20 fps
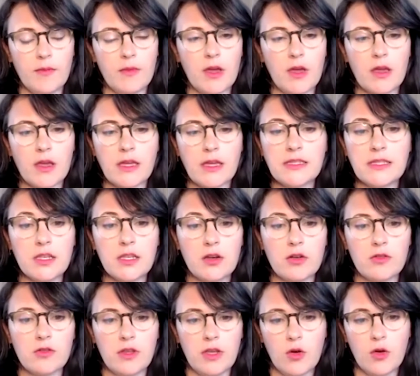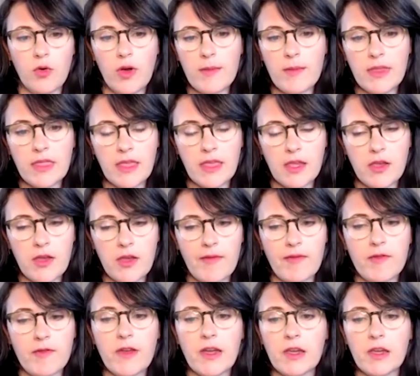consider the equipment that you have
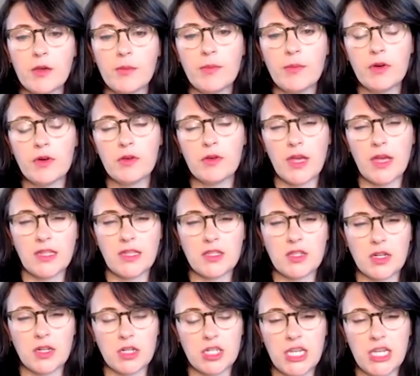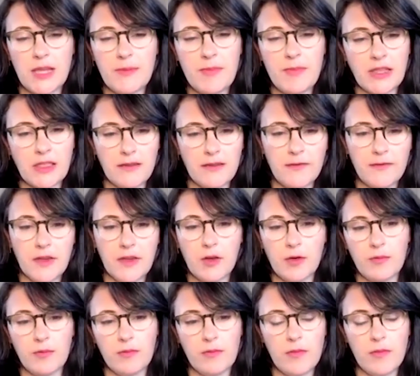available and start shaping the
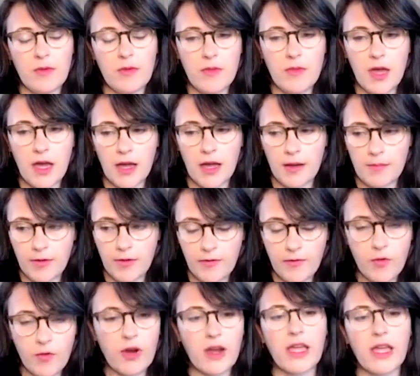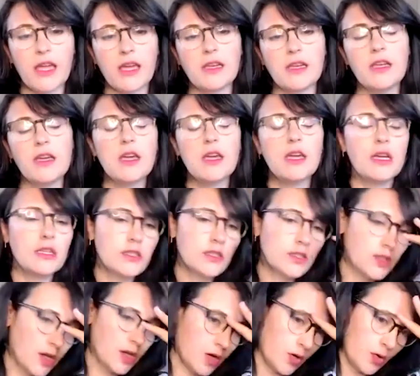film beforehand.
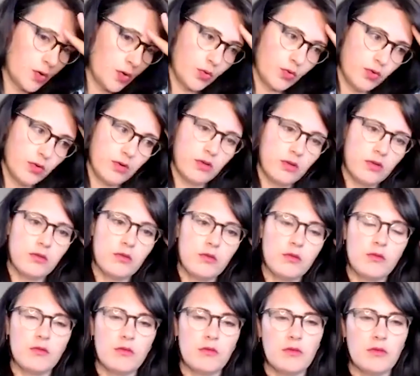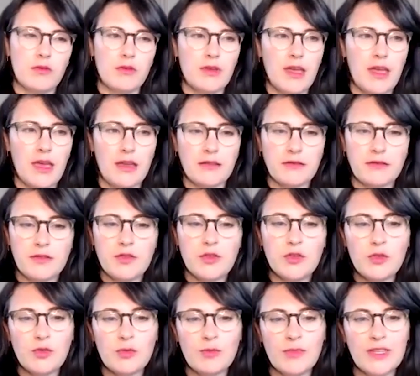So
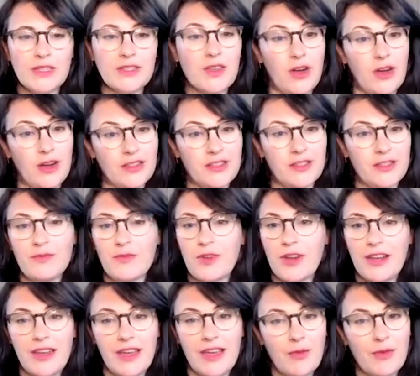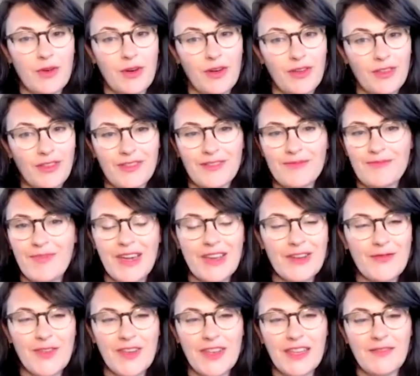Zoom is awesome right now. We're all
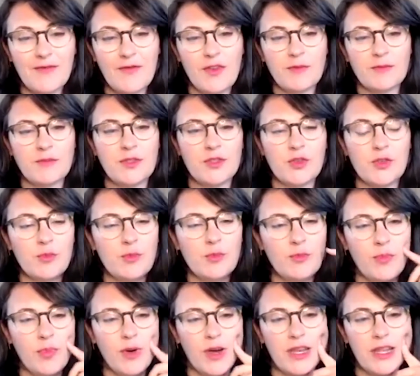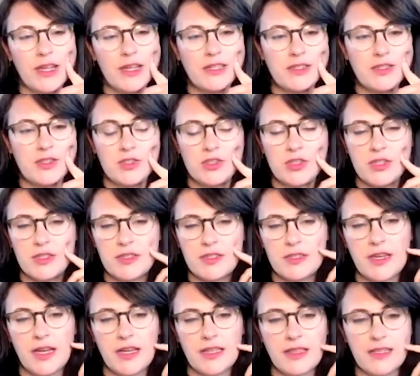benefiting from Zoom, but it's just
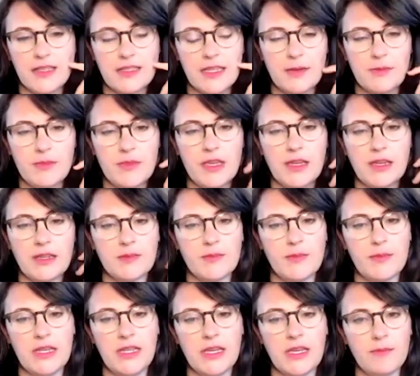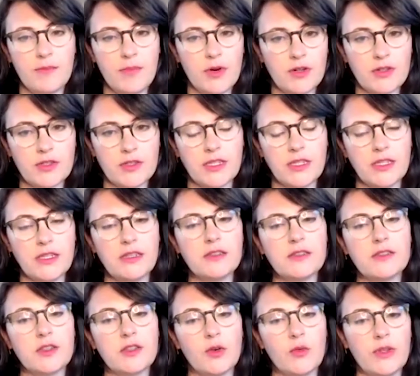not the same thing as meeting in person.
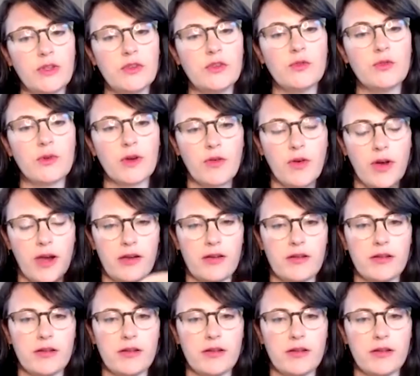So we do require it